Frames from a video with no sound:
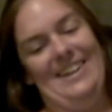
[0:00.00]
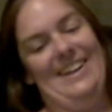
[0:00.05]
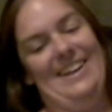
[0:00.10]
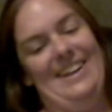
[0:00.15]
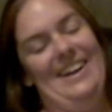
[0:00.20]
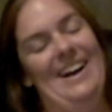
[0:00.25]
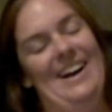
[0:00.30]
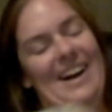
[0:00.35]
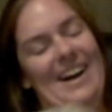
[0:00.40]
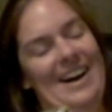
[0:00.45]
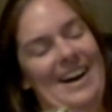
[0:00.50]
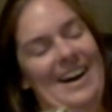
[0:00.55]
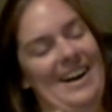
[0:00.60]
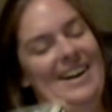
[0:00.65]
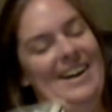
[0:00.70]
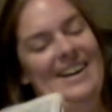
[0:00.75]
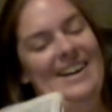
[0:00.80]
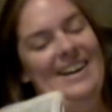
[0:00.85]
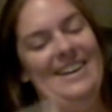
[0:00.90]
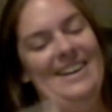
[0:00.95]

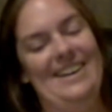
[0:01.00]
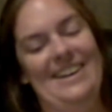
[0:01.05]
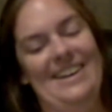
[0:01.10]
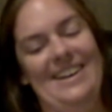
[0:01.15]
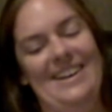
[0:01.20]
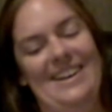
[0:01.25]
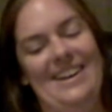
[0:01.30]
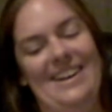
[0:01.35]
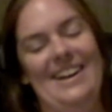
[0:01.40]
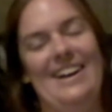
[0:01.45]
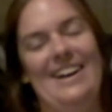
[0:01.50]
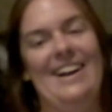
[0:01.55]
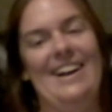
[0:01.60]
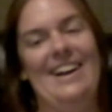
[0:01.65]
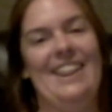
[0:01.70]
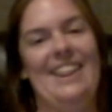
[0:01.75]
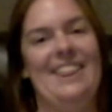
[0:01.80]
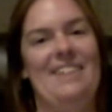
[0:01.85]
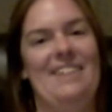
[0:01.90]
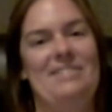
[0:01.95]
I
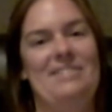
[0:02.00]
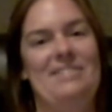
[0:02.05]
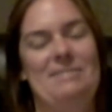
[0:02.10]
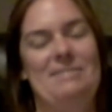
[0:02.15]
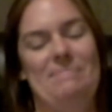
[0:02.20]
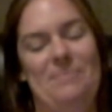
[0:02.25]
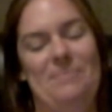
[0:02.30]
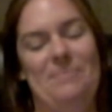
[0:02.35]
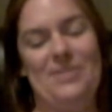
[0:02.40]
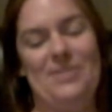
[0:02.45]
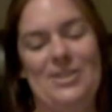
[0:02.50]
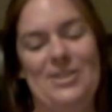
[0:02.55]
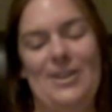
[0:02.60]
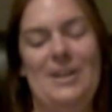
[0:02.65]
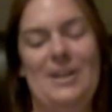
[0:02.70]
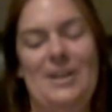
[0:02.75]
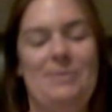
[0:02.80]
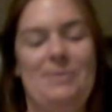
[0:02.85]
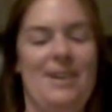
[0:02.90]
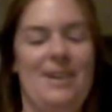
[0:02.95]
love him. So,
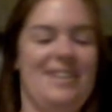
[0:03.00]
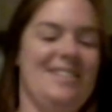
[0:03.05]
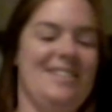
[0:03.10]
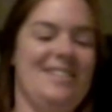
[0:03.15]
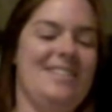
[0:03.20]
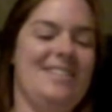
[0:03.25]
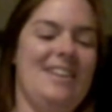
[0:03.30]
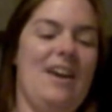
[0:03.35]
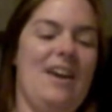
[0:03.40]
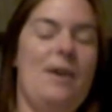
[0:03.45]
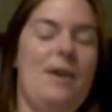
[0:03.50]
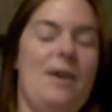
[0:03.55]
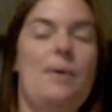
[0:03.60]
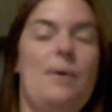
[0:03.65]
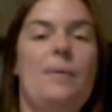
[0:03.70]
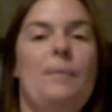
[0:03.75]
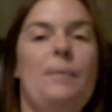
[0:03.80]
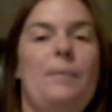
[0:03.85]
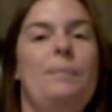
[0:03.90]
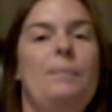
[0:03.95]
anyways,
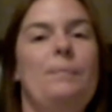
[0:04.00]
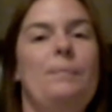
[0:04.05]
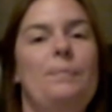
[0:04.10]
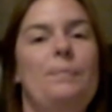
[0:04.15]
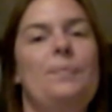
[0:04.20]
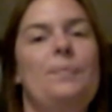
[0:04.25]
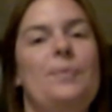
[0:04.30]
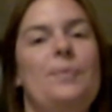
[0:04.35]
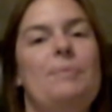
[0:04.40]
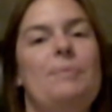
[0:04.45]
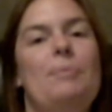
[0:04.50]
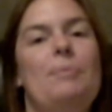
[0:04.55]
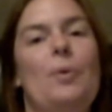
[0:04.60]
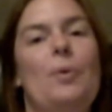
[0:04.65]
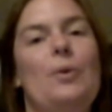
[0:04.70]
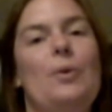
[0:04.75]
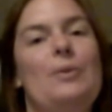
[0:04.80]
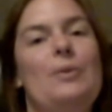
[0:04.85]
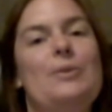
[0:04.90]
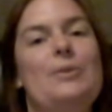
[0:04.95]

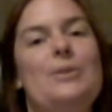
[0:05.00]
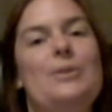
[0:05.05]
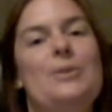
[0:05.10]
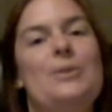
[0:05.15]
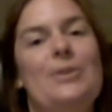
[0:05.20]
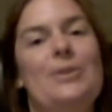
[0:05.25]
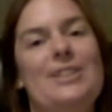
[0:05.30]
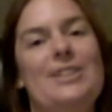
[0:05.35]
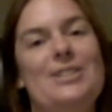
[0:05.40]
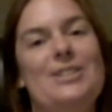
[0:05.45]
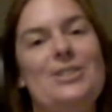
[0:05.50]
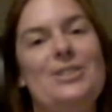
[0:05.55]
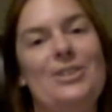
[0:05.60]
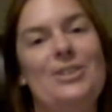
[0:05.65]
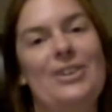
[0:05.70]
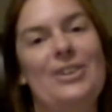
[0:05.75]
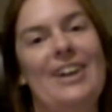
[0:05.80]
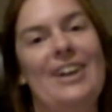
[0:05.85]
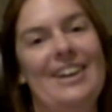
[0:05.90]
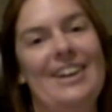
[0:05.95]
moral of the story is you
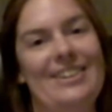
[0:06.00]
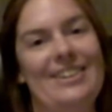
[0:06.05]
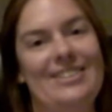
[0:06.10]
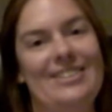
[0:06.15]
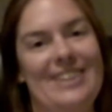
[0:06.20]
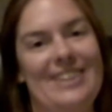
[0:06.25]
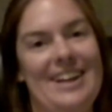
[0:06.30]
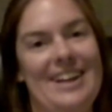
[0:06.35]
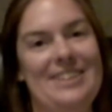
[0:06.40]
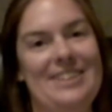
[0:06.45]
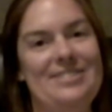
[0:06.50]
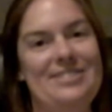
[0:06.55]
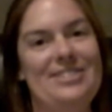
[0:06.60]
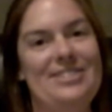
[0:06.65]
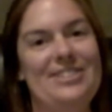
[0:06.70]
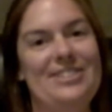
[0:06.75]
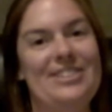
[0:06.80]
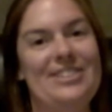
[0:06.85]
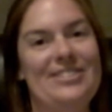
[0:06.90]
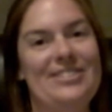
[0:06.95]
create your life.
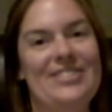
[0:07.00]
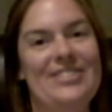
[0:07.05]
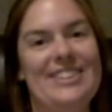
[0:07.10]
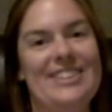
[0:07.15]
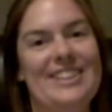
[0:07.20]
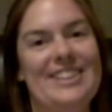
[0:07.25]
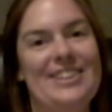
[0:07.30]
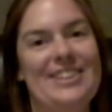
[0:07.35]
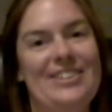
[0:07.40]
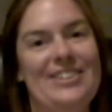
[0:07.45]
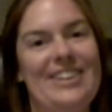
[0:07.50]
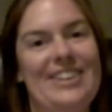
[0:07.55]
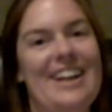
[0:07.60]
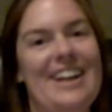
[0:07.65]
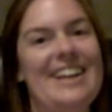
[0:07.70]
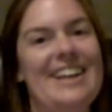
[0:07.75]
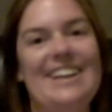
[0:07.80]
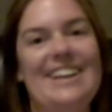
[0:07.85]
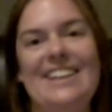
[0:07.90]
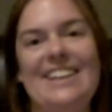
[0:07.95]
You can really create
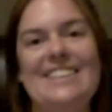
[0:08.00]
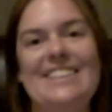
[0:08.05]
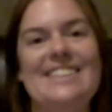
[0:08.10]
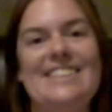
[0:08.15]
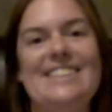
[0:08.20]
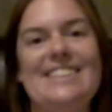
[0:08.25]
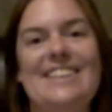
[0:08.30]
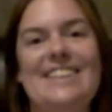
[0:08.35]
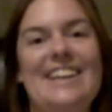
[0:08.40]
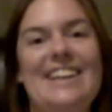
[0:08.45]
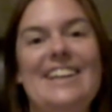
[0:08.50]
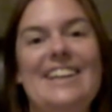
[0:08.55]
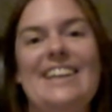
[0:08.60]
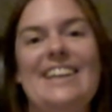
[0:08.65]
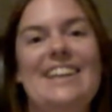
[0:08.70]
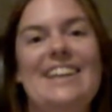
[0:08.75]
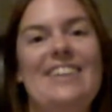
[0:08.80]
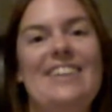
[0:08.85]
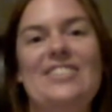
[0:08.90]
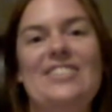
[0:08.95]
any
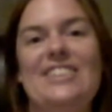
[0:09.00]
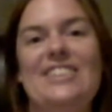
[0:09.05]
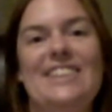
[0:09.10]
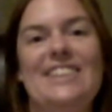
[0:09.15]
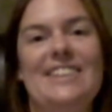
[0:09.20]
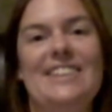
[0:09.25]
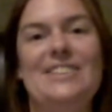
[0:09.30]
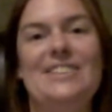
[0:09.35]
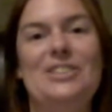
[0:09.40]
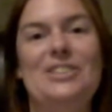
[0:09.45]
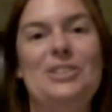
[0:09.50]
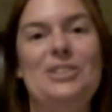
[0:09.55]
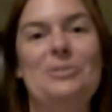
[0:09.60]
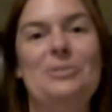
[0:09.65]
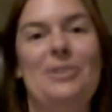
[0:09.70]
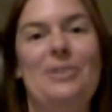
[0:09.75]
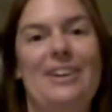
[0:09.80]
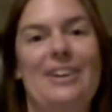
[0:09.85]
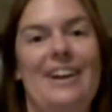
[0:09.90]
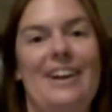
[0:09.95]
and everything that you
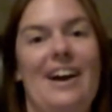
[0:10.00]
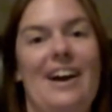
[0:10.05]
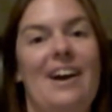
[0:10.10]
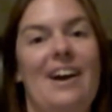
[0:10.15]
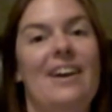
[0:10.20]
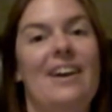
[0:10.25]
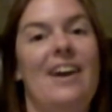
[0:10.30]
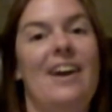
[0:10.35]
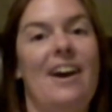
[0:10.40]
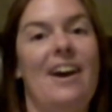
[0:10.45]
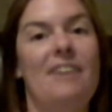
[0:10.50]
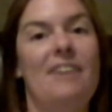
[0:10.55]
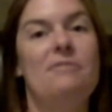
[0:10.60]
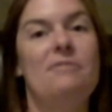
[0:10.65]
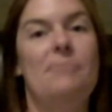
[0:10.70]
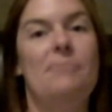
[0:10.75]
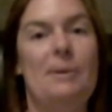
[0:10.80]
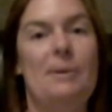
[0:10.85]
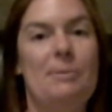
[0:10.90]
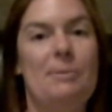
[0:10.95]
want. I have
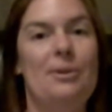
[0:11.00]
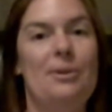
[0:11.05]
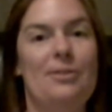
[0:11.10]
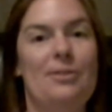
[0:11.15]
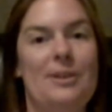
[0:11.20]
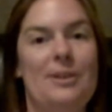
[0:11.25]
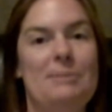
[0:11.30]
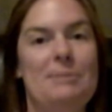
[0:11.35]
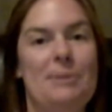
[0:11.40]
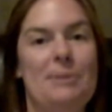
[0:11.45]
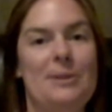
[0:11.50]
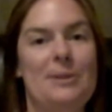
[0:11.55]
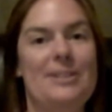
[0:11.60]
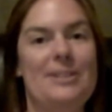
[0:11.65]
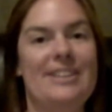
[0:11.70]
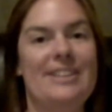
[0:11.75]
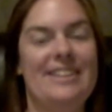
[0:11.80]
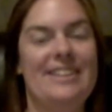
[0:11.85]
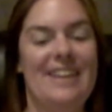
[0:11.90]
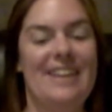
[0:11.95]
my perfect
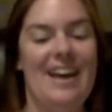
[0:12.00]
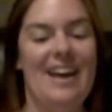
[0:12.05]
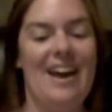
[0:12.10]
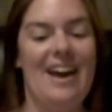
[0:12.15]
person.